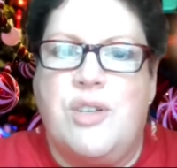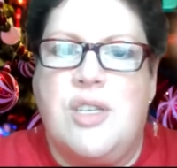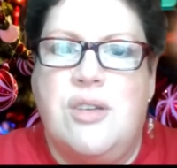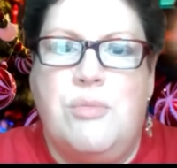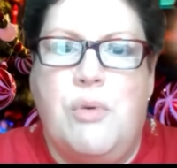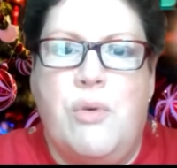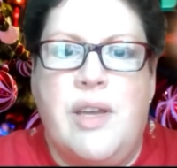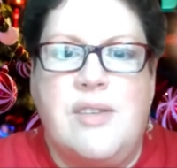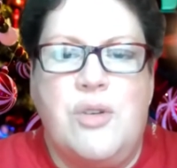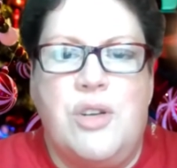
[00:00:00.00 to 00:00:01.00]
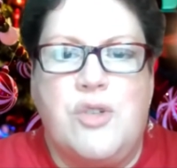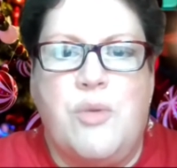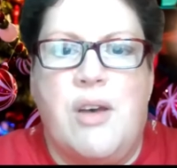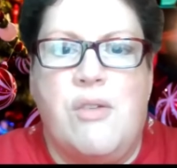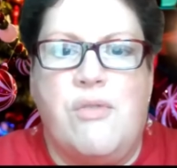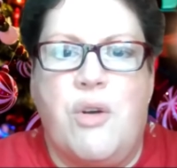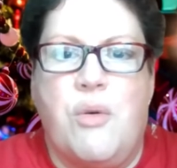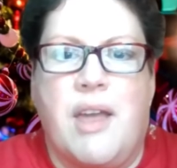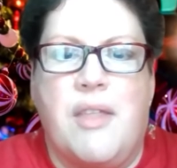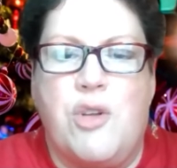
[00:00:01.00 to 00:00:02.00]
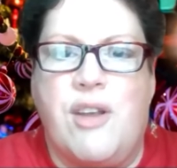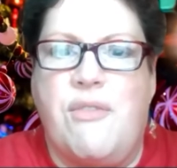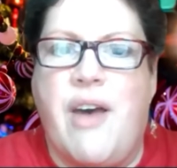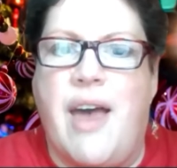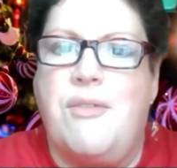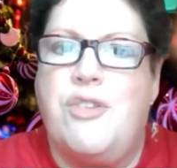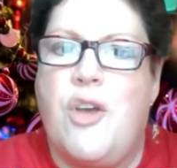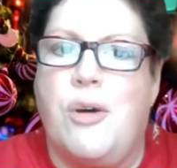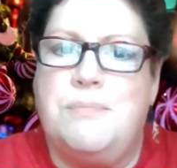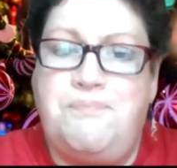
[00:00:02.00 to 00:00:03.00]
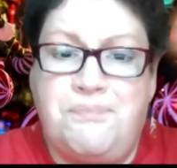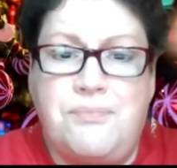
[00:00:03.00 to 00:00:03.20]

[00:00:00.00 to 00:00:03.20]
for two boys who are 12 going on 35. So